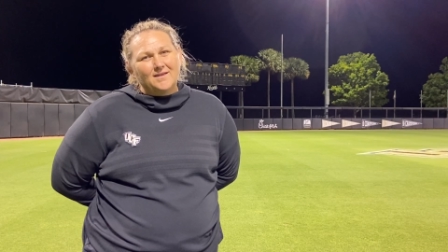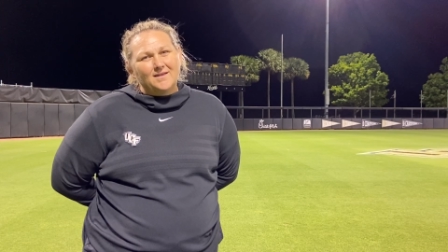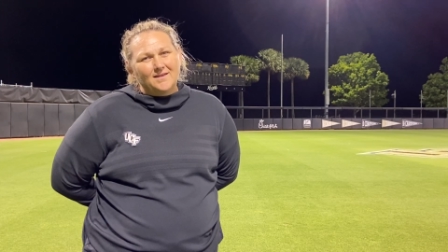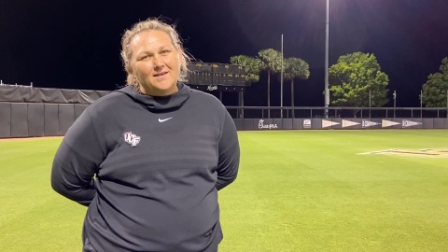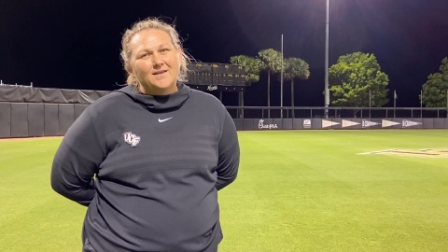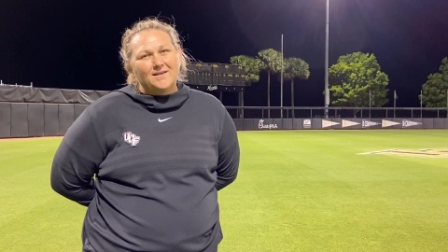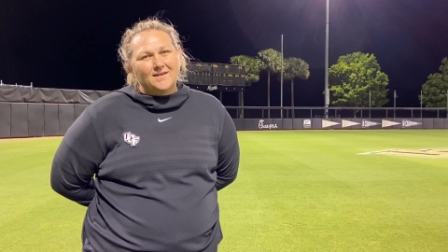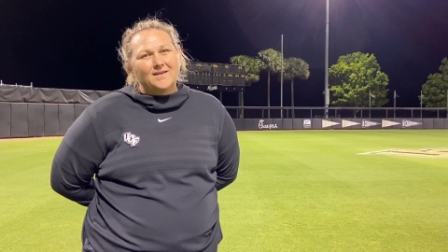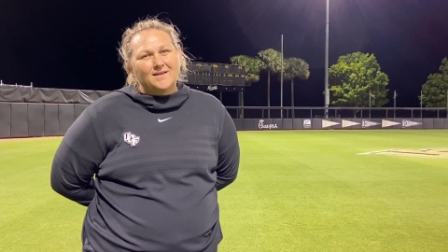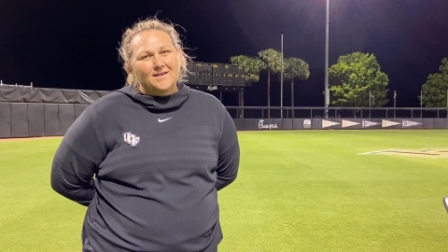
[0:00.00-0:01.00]
into
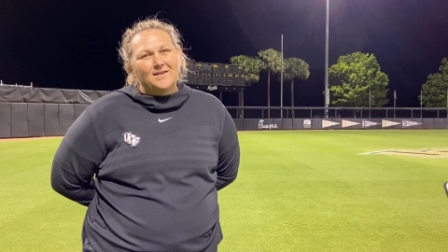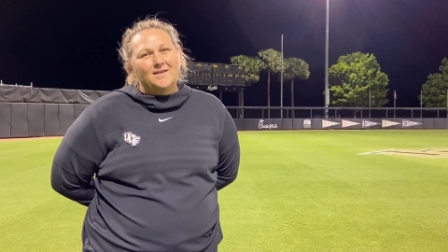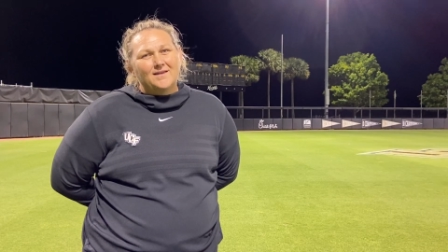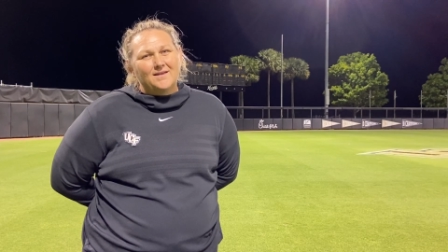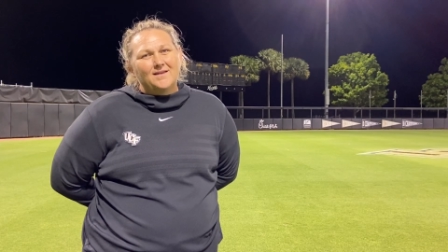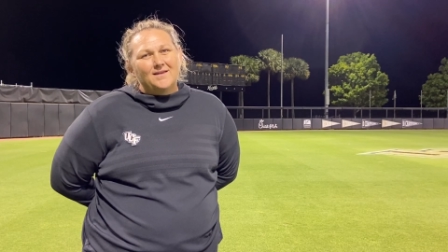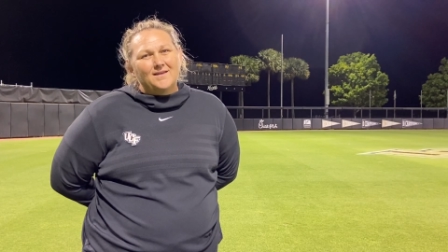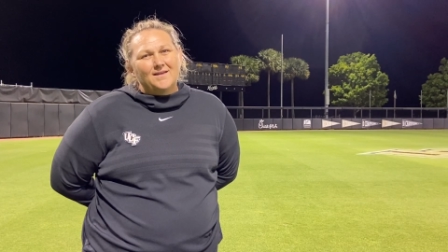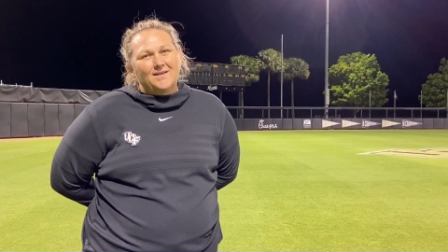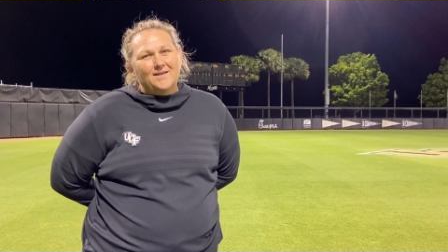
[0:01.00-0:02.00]
conference play for the rest of
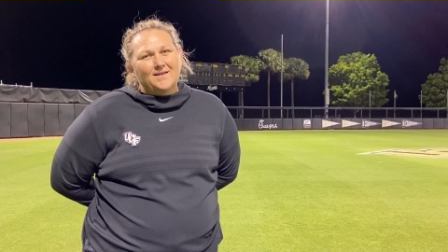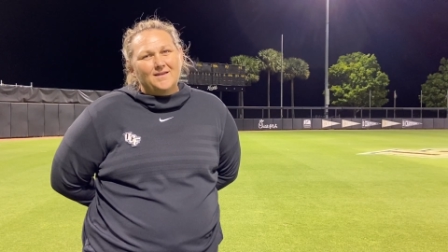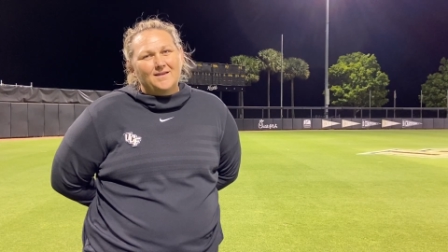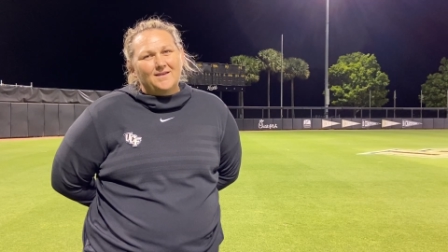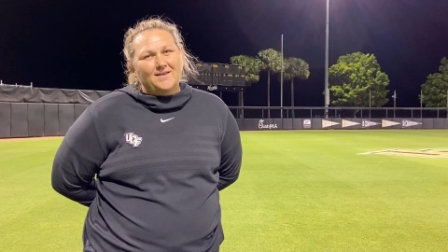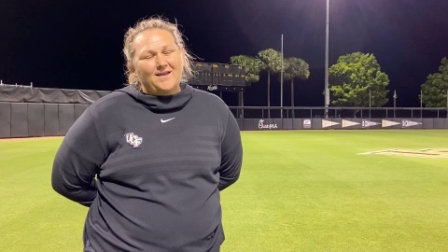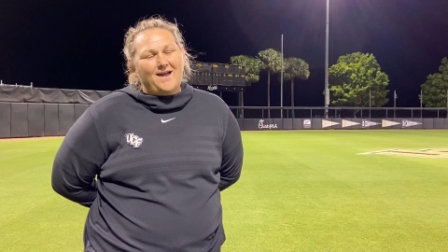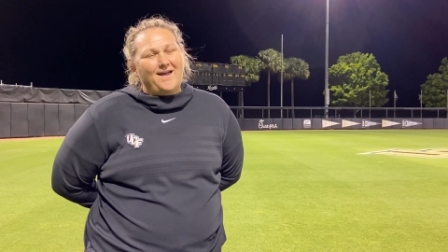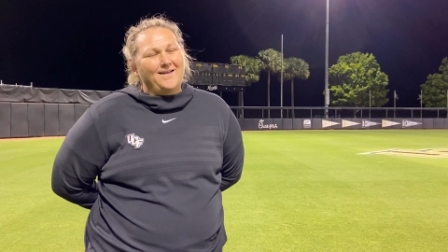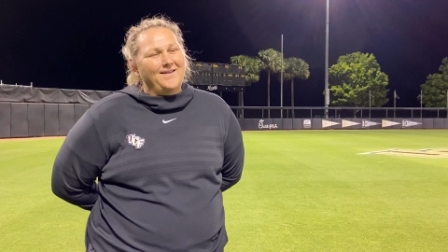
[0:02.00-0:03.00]
the regular season?
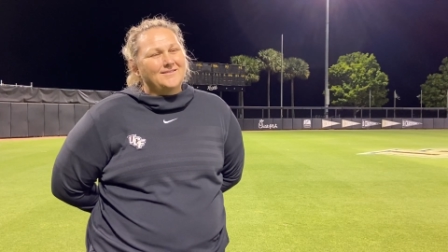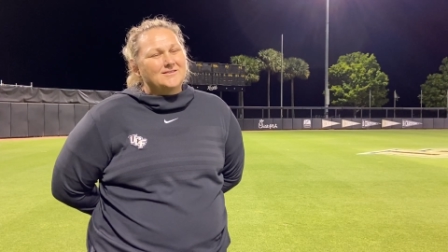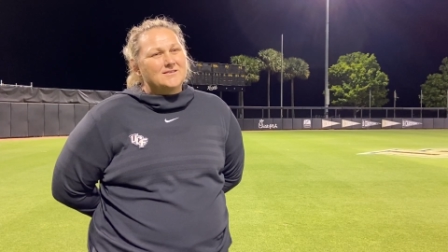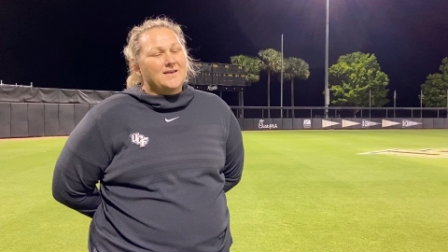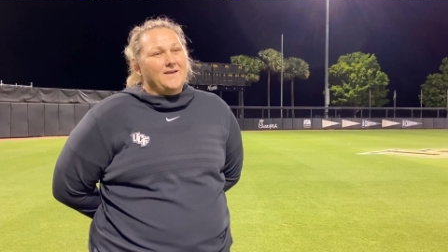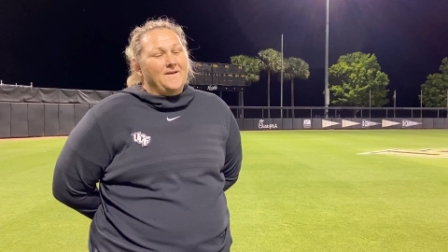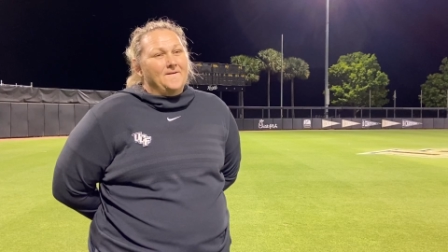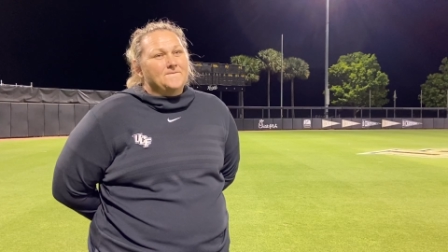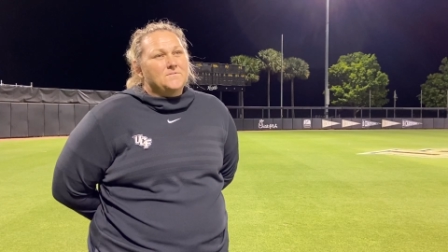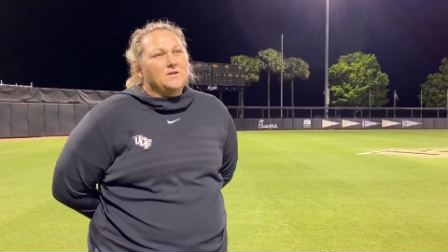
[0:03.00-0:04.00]
Yeah, it's
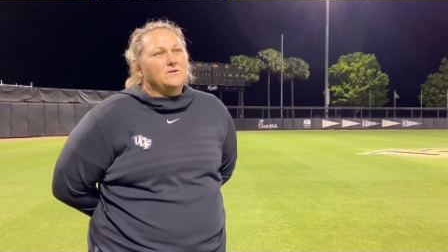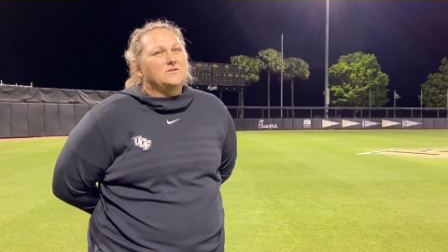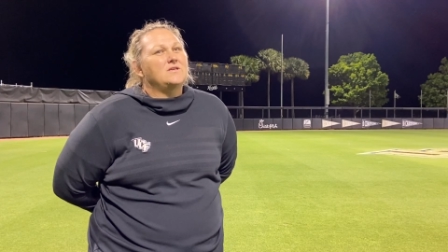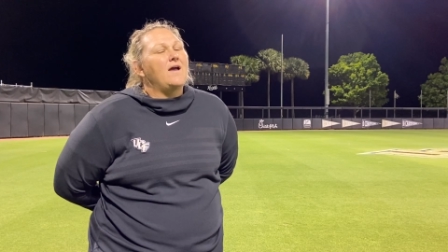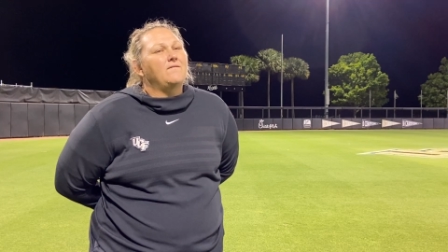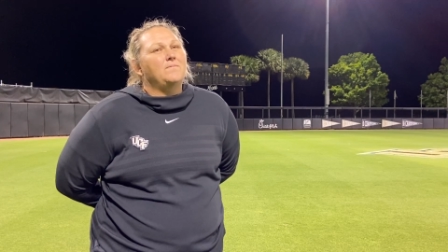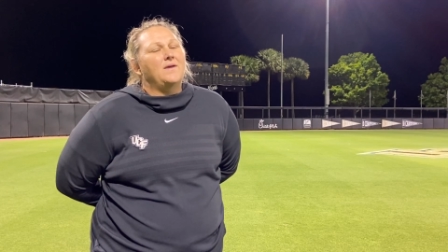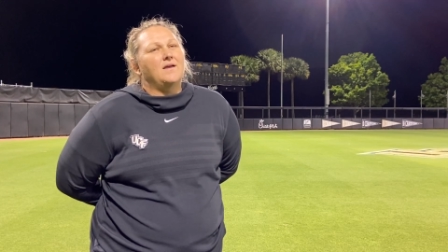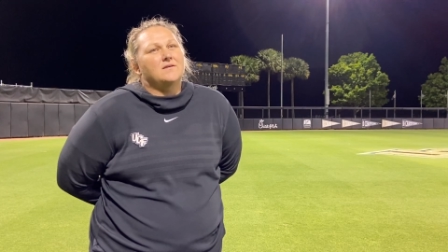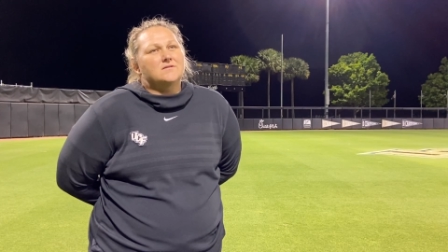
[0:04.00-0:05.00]
you know, it's tough
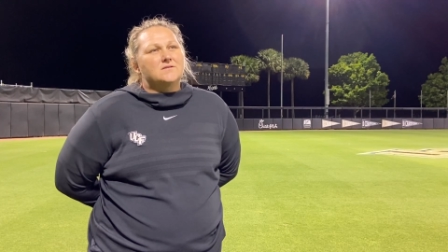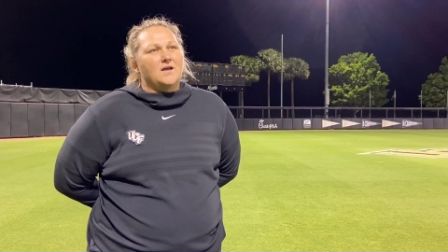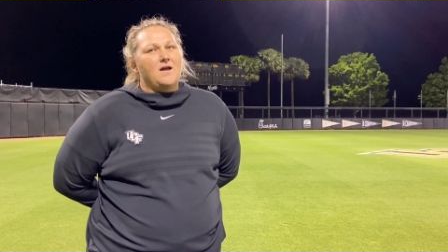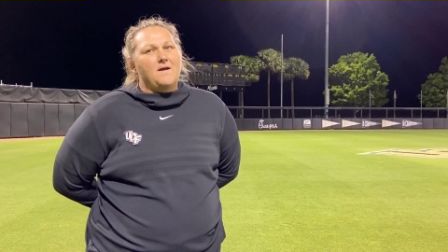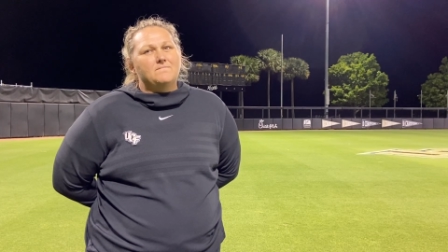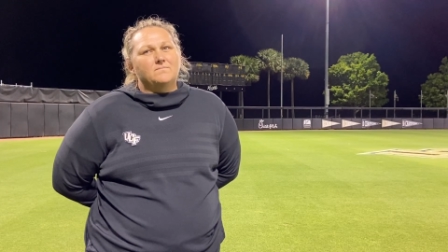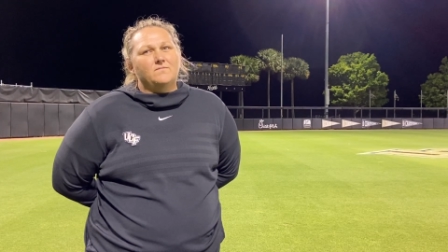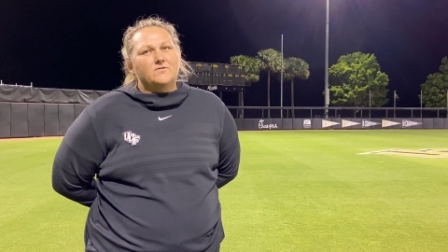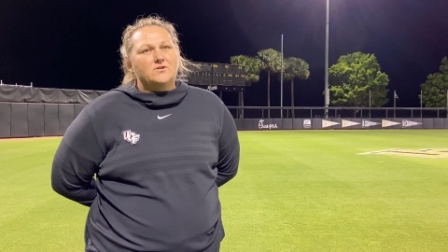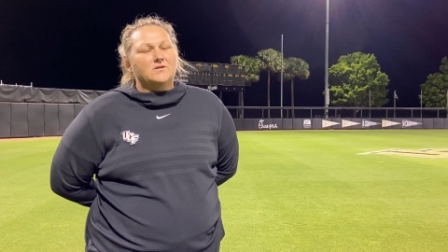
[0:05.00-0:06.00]
because um,
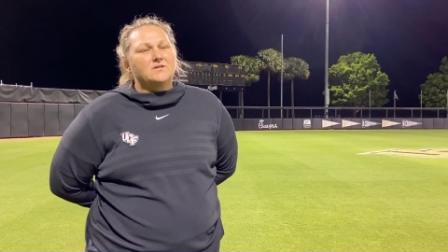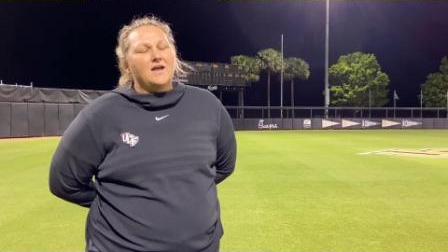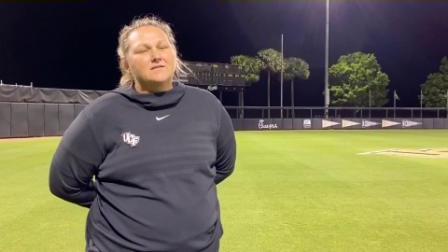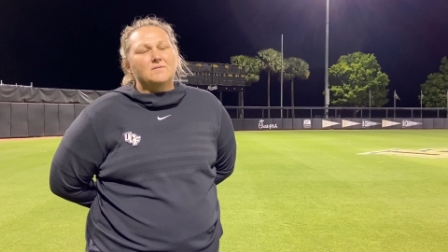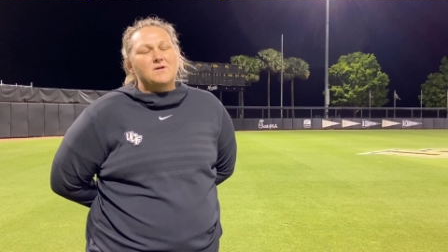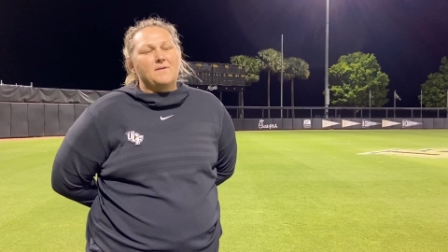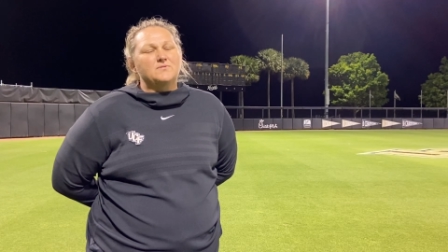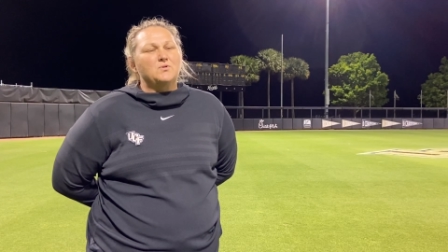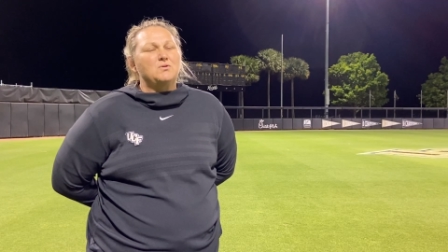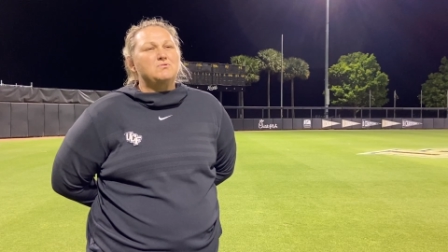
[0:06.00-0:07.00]
Virginia Tech, sometimes
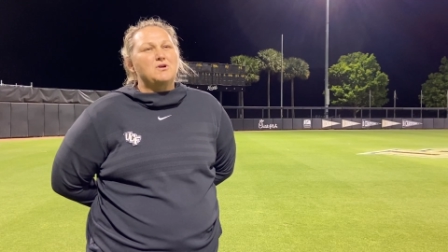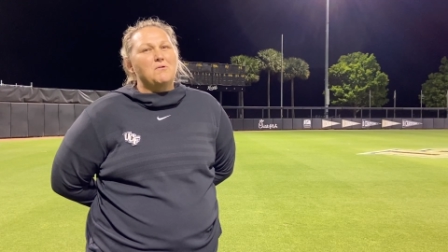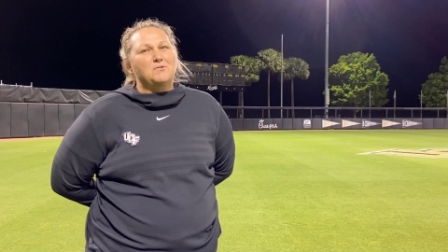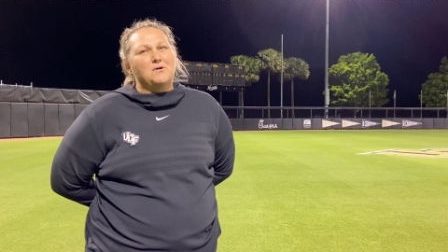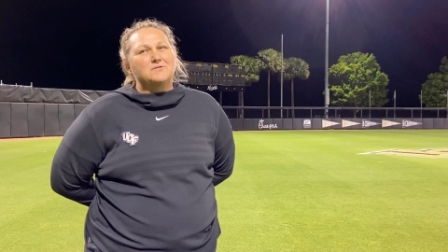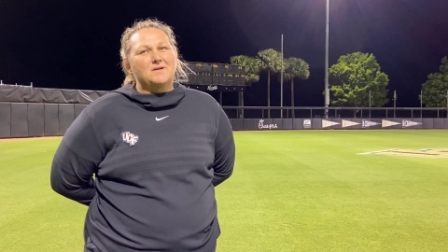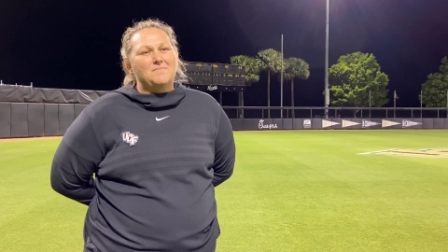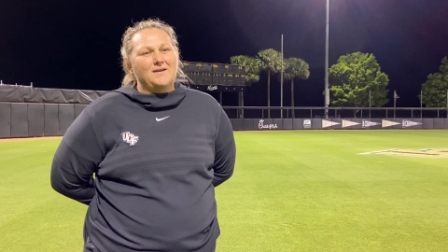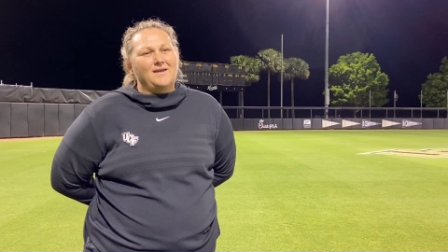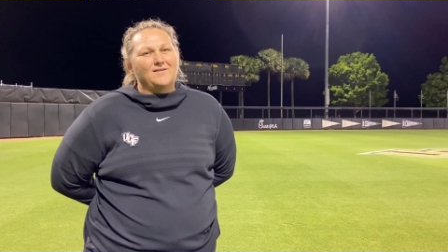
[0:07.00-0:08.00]
when you don't know
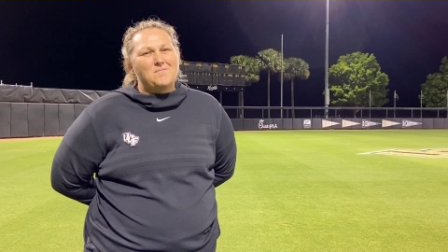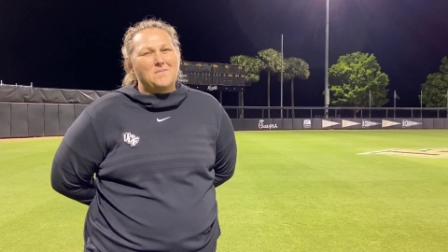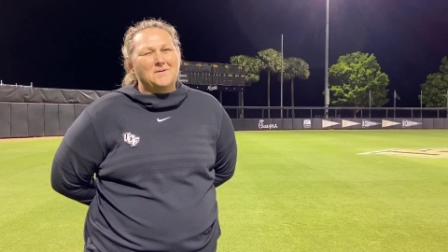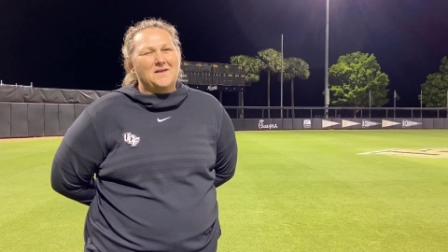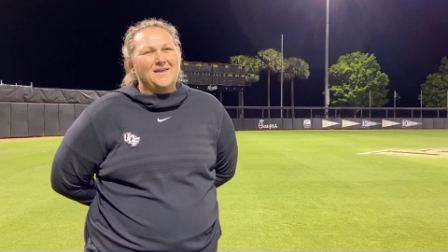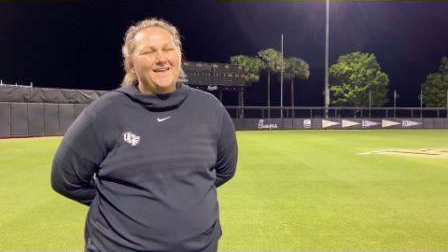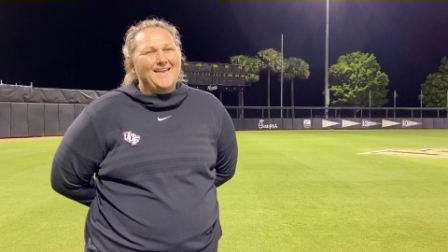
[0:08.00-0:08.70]
somebody, it's probably,